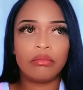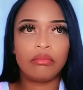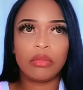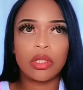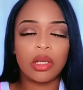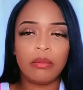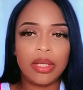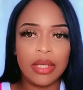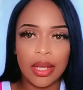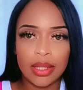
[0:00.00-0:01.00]
it's going to be
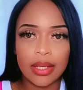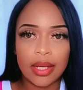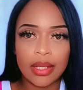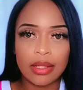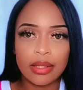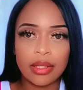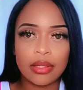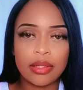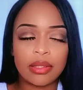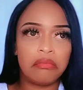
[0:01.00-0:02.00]
day and night.
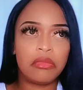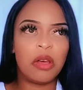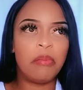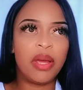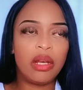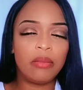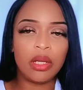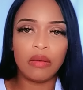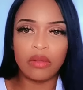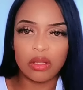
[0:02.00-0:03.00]
It's the epitome
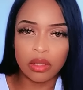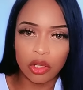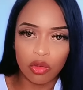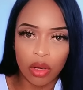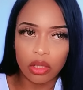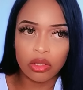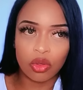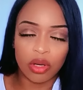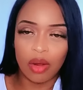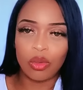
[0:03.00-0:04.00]
of the Cinderella
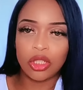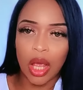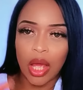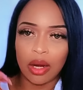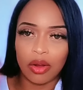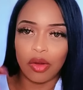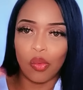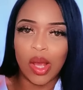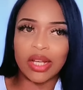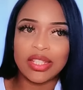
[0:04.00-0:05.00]
story. I wish I had a
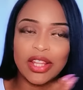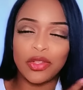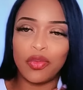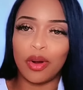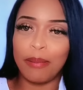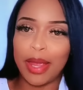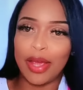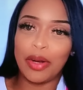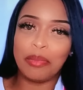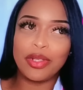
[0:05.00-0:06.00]
way to say this for a
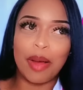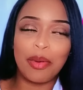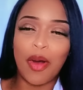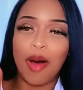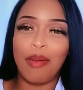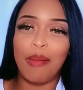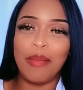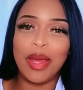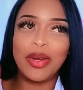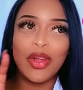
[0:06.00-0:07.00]
man. I'm going to call my
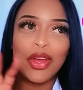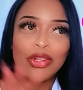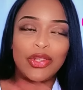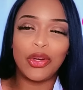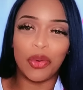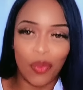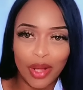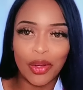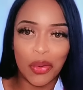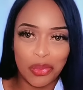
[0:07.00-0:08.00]
men
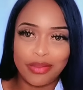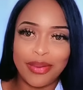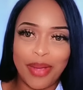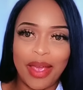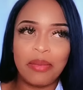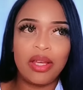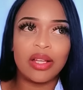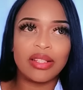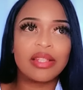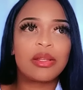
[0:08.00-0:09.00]
Cinderellos, okay?
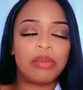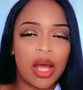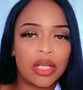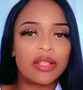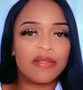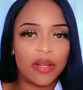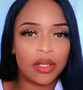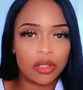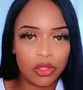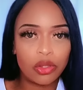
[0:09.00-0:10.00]
Because this applies to
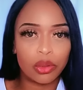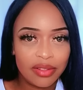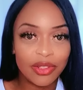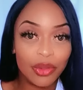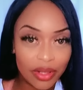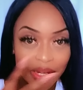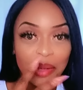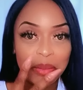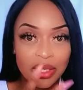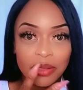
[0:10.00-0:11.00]
fellas too. You looking
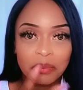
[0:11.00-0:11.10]
at me,